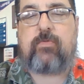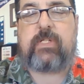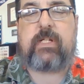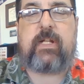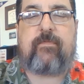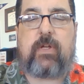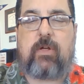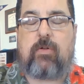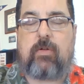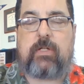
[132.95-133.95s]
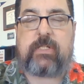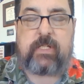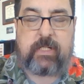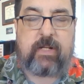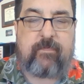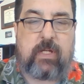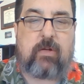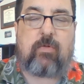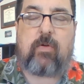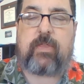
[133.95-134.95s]
significant
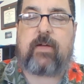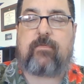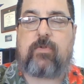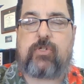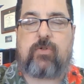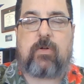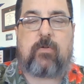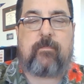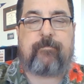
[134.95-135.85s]
growth after a struggle.